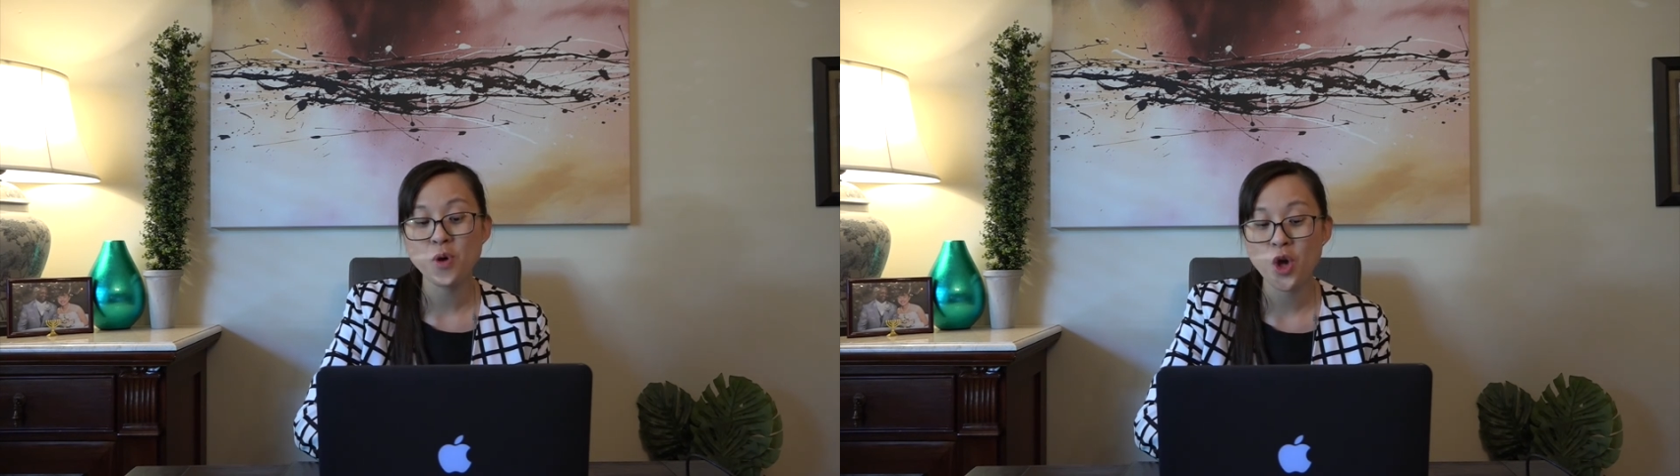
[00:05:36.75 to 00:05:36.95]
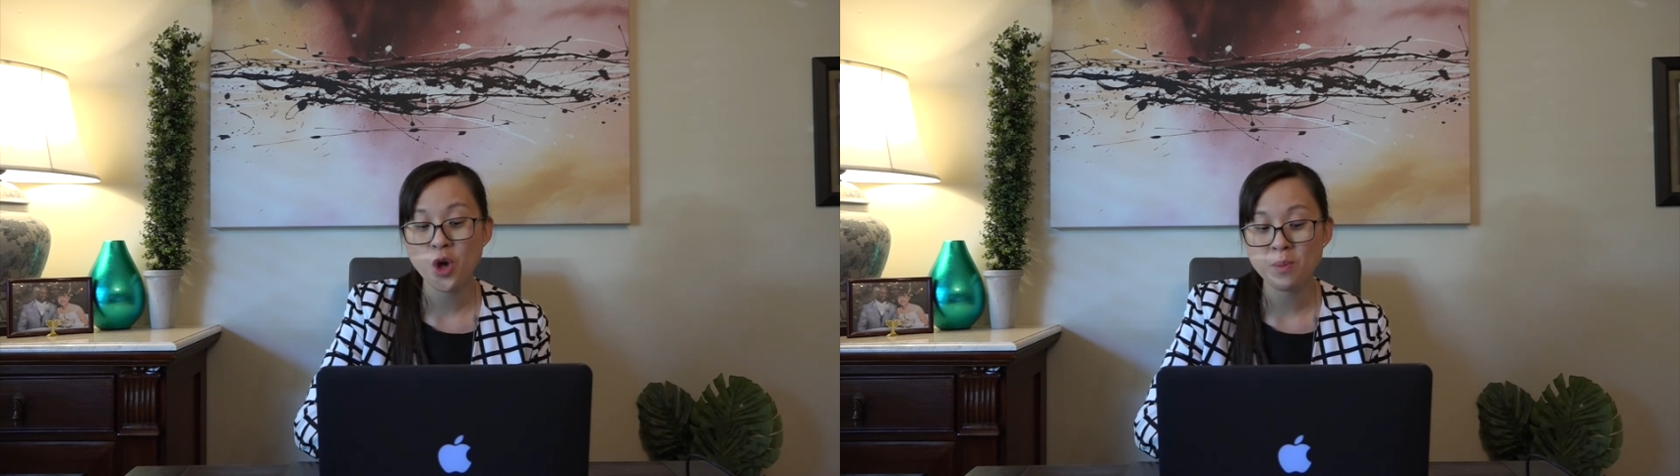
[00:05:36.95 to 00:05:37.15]

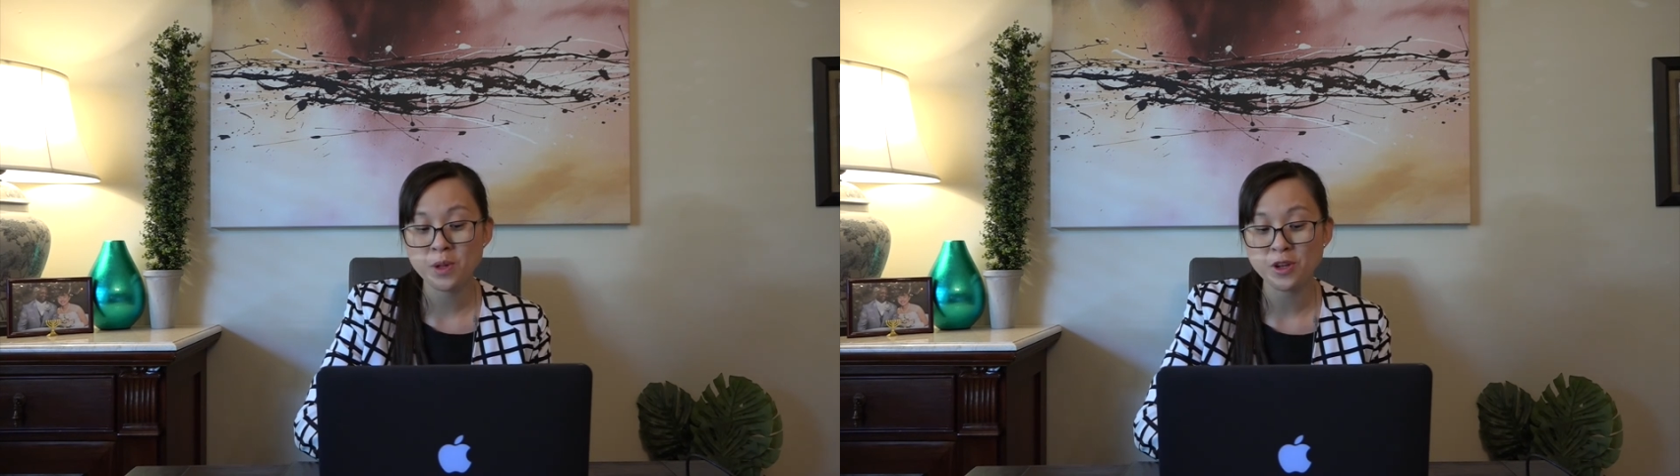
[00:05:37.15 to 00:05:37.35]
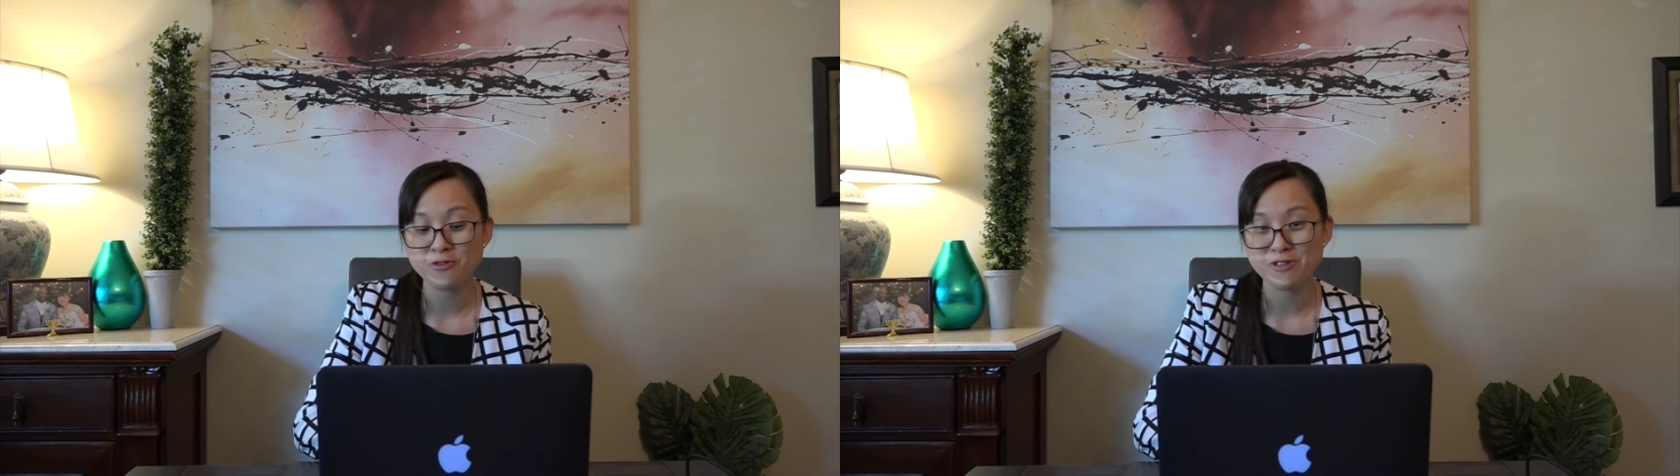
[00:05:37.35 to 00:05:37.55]

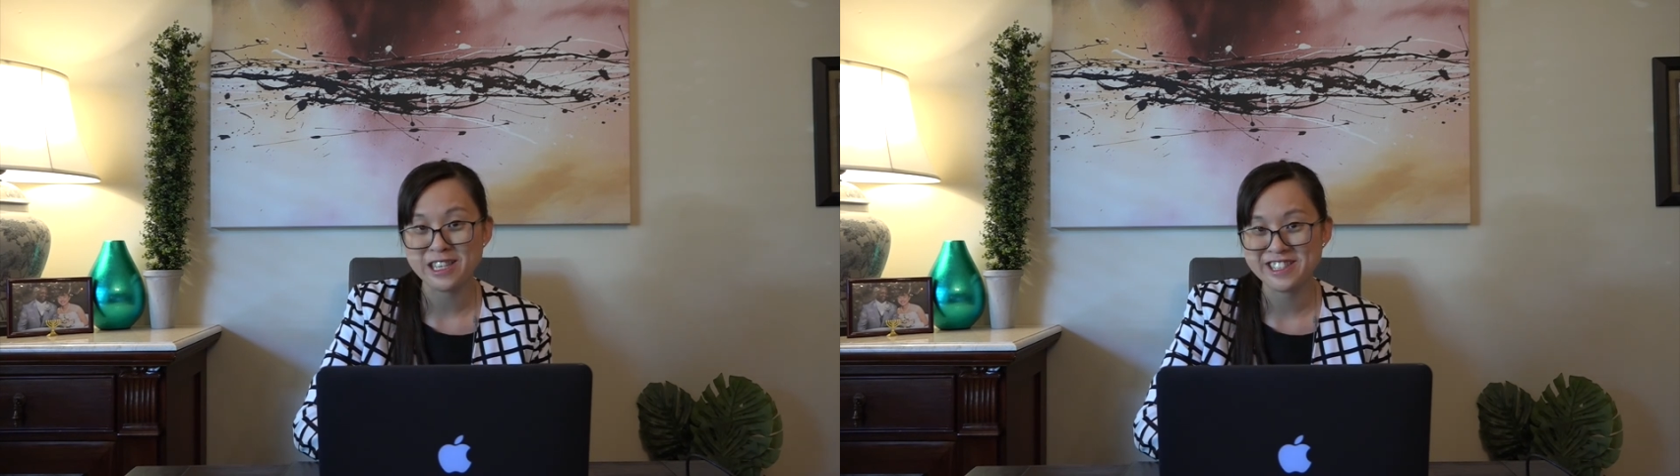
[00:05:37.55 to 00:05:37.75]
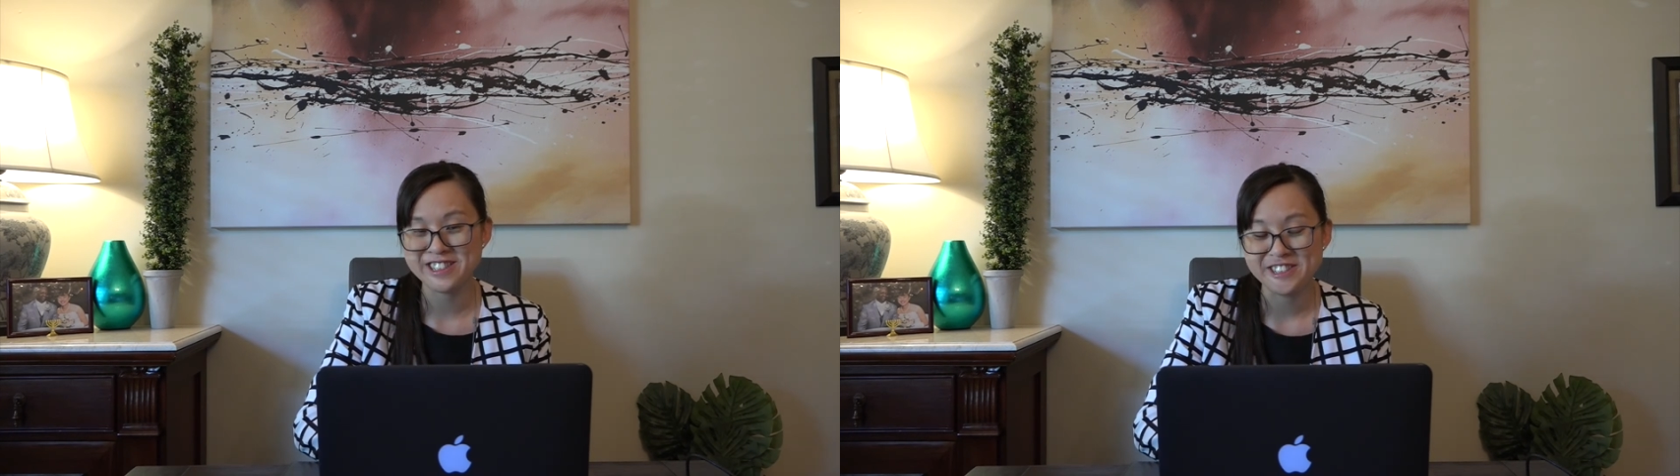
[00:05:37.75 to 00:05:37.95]
permanent
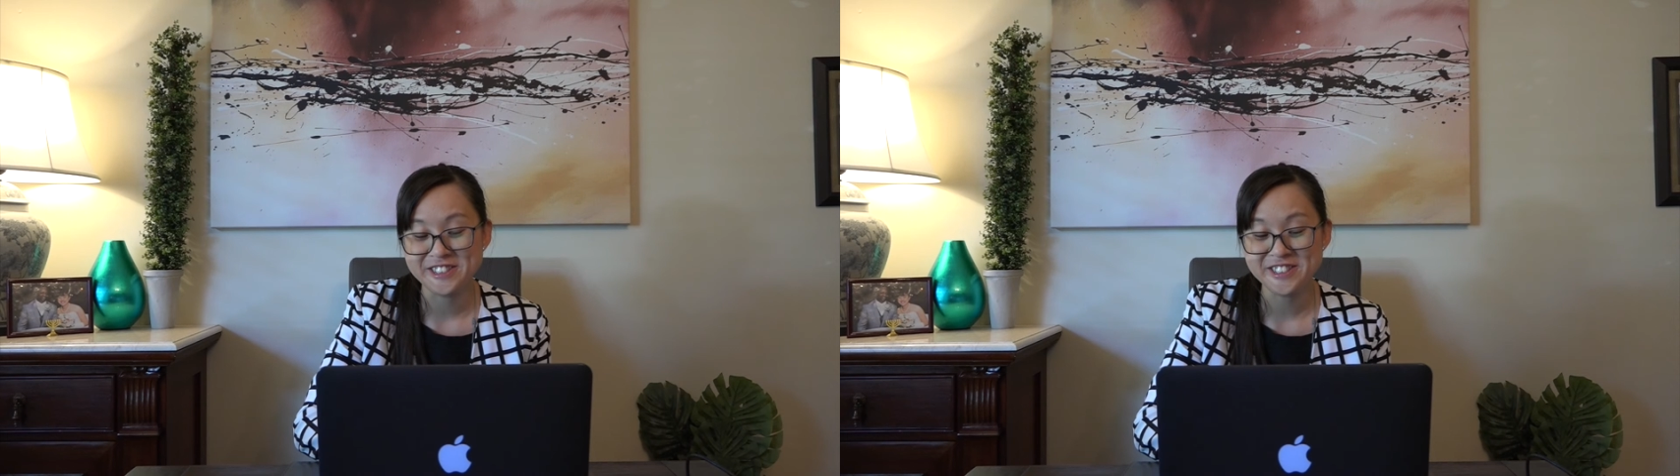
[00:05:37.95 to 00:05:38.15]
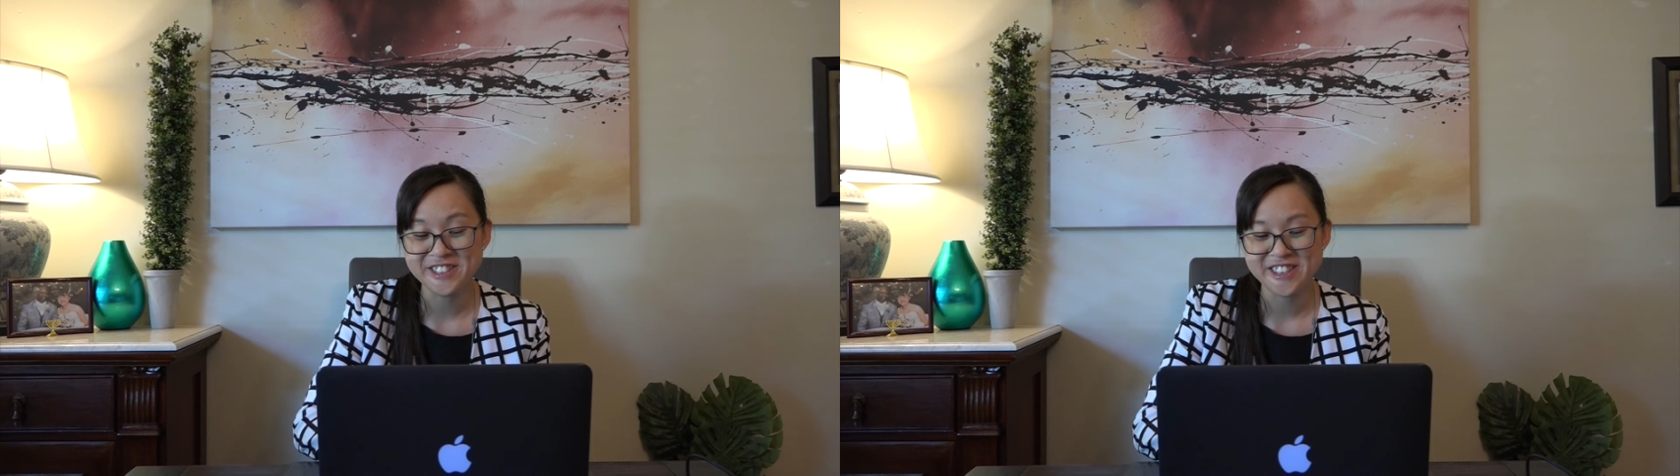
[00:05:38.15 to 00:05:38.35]

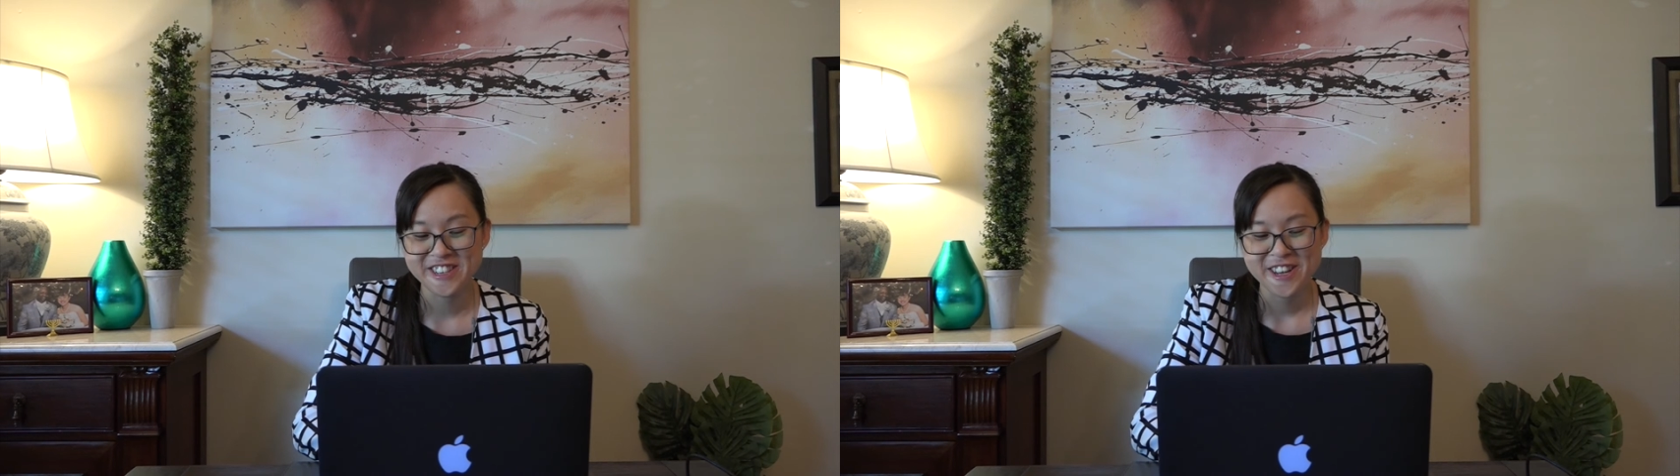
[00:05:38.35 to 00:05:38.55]
resident,